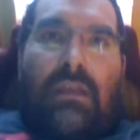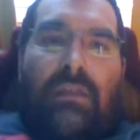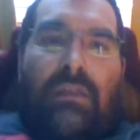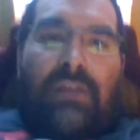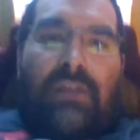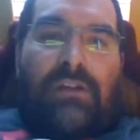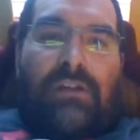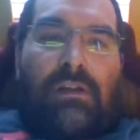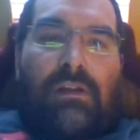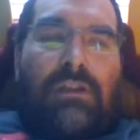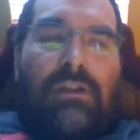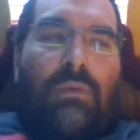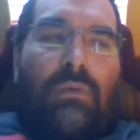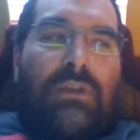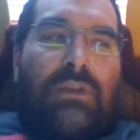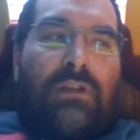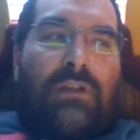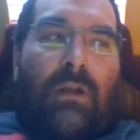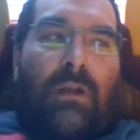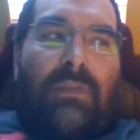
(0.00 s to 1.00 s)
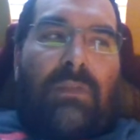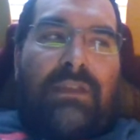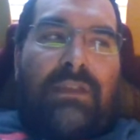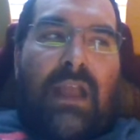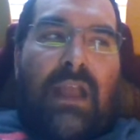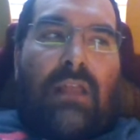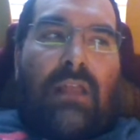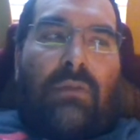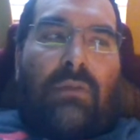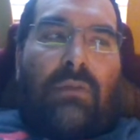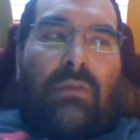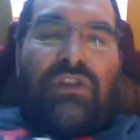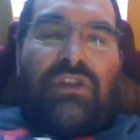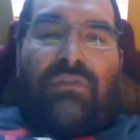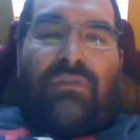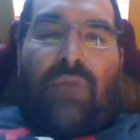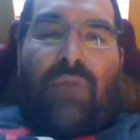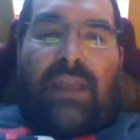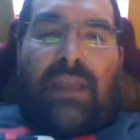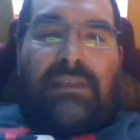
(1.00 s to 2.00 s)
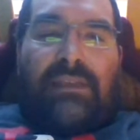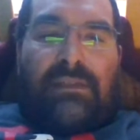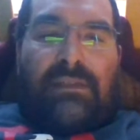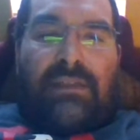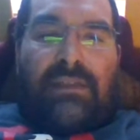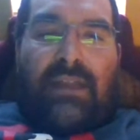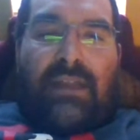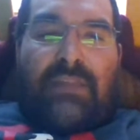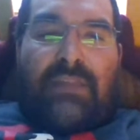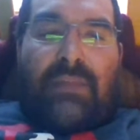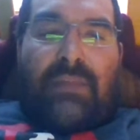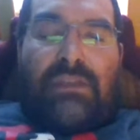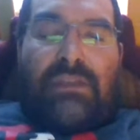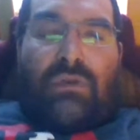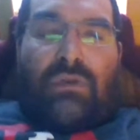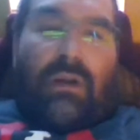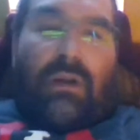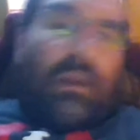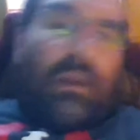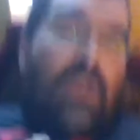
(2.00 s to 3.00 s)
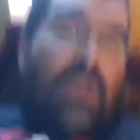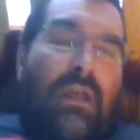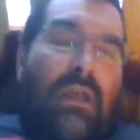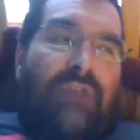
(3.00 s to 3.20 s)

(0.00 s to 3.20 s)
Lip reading: They turn it into what's called the Declaration of Rights and Sentiments, or